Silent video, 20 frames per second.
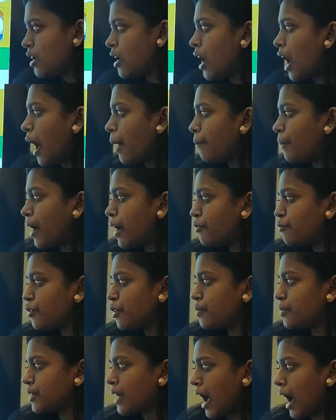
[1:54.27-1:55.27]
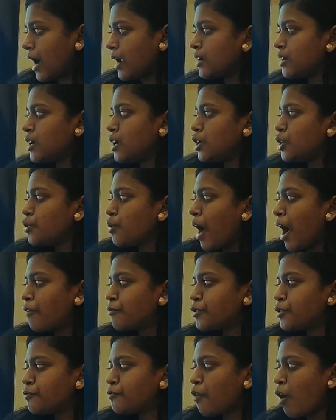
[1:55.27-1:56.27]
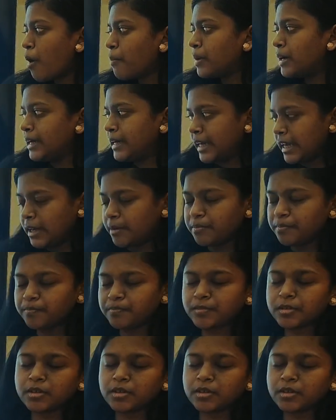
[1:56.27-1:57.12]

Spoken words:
Apart from that, you have to form a team.